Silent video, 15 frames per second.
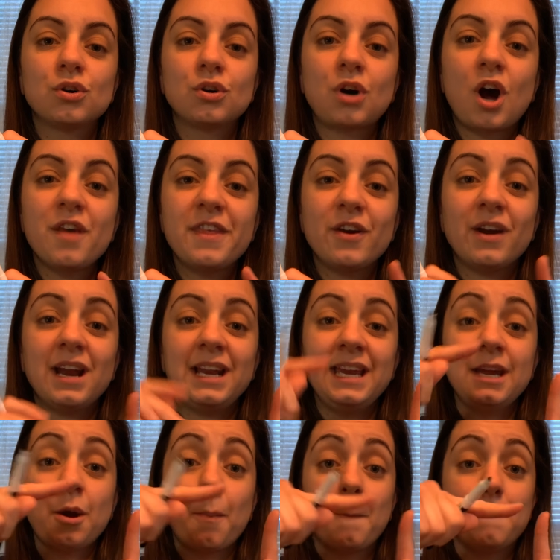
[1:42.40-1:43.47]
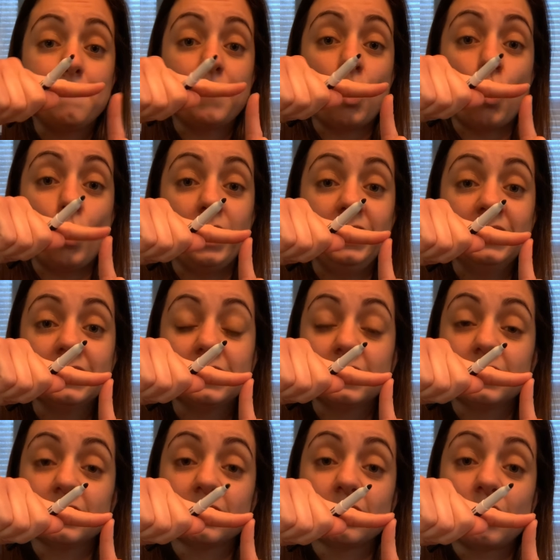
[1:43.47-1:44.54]
Are there any
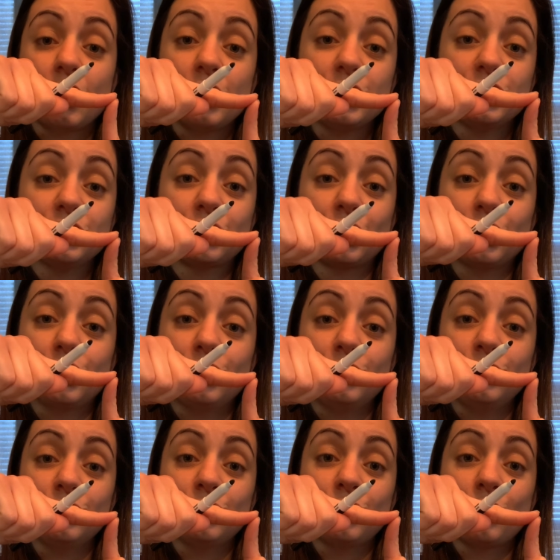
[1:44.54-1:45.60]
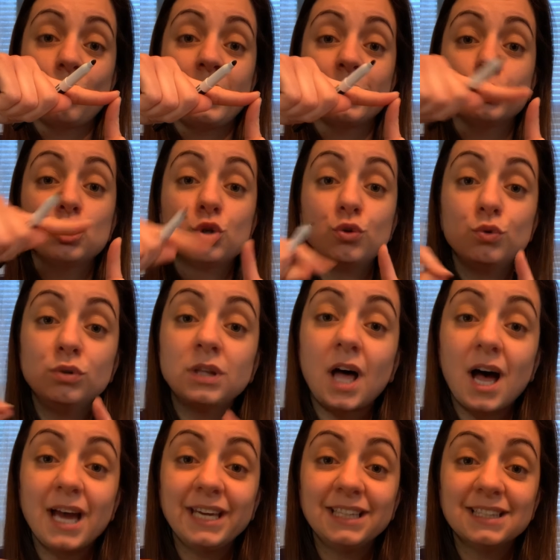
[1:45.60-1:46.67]
points on a circle where 2
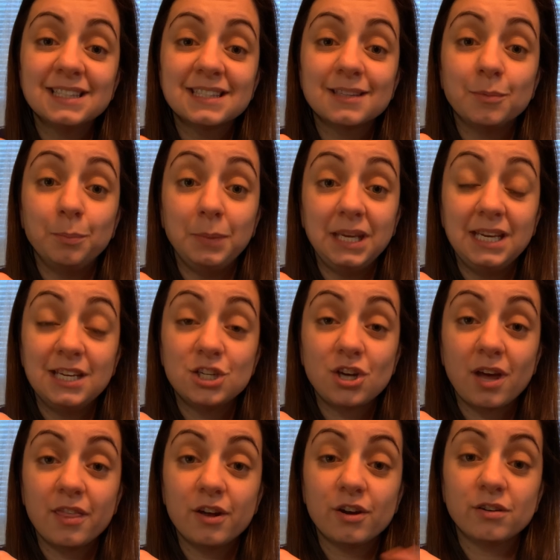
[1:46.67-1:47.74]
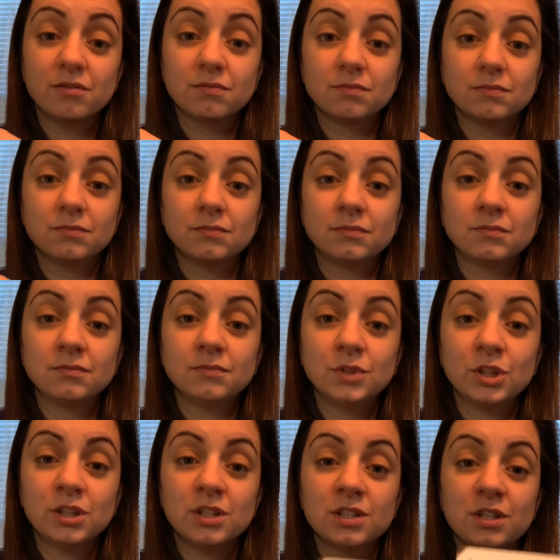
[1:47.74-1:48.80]
lines meet each other? Look
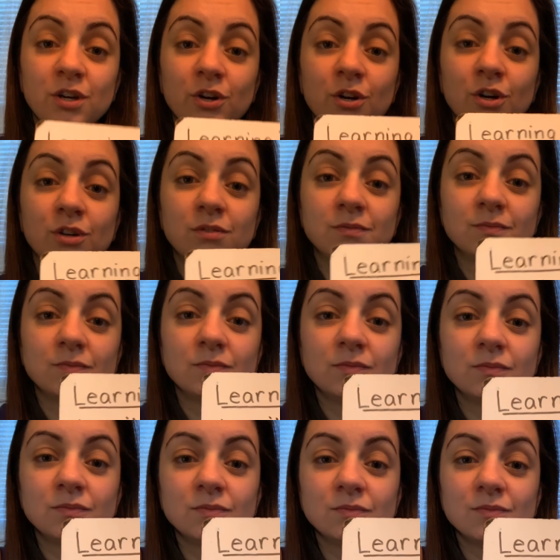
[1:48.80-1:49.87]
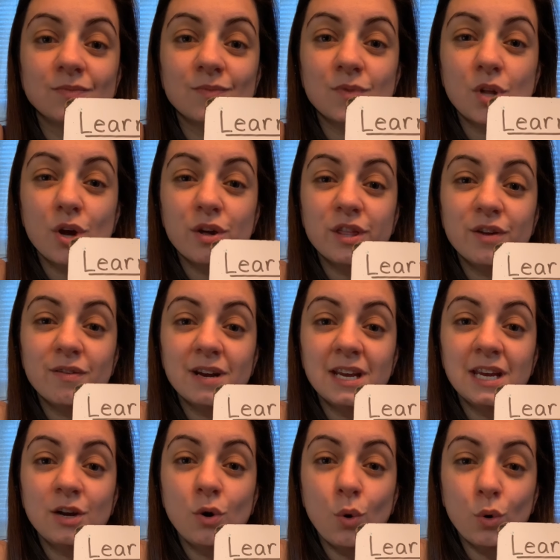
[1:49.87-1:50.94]
at the circle. Are there any
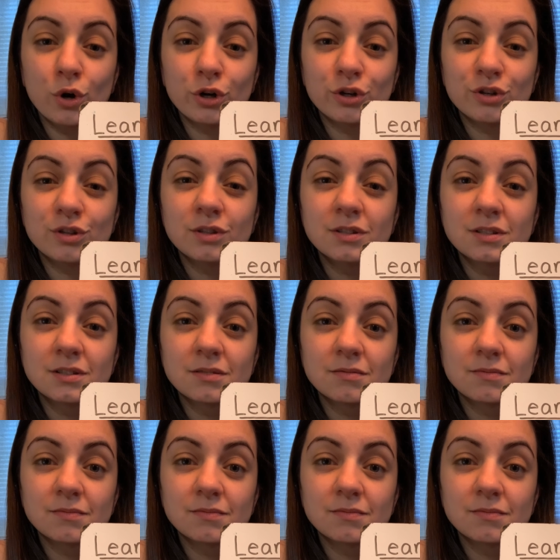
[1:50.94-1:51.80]
corners?